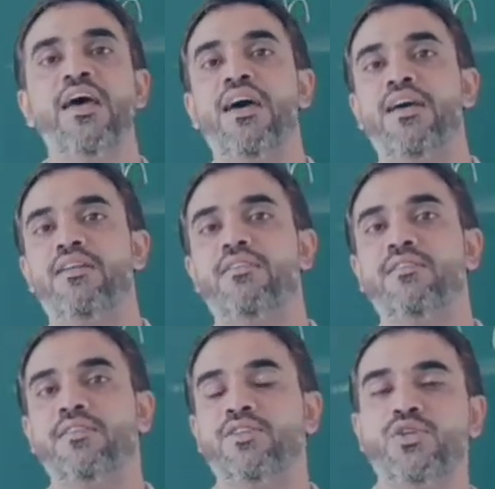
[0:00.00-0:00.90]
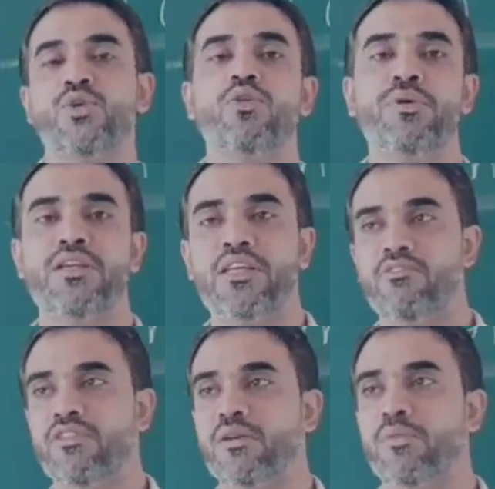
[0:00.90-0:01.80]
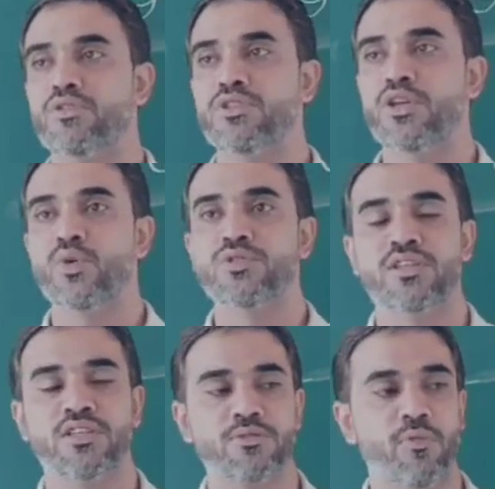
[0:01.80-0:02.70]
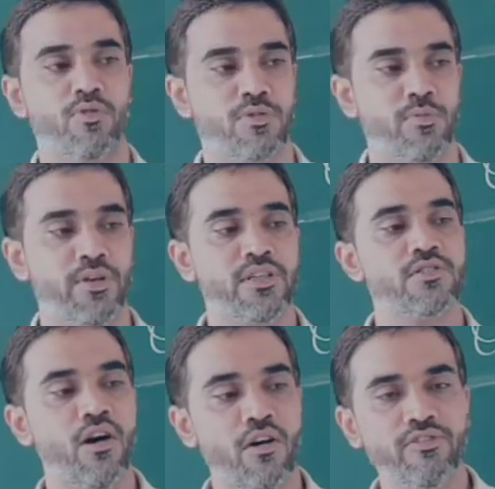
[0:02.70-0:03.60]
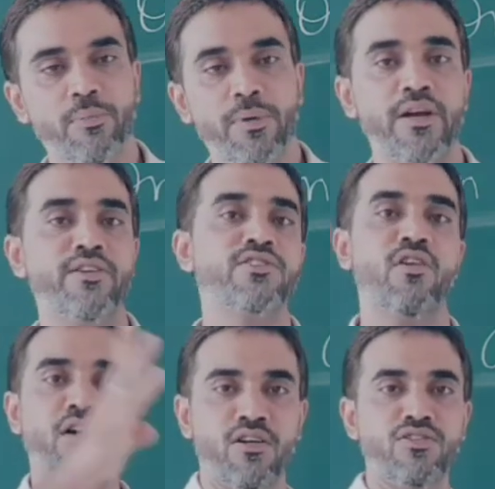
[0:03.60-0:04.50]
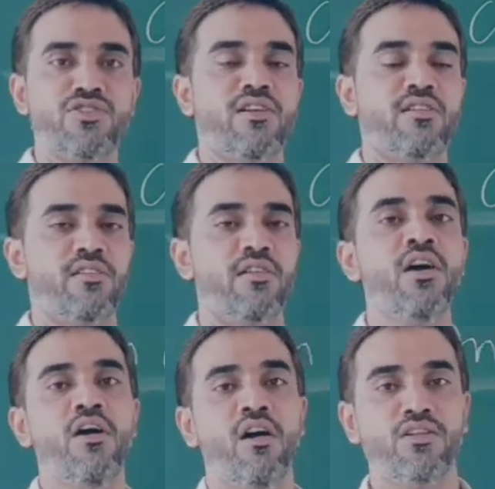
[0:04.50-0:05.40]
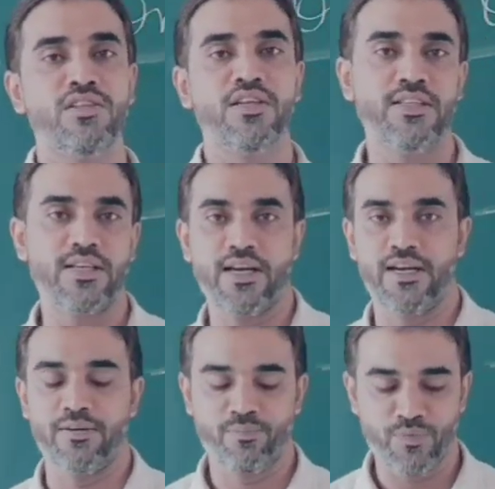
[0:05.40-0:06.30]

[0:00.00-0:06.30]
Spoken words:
and you have been given about the roles and responsibilities of the parents on children on the other hand.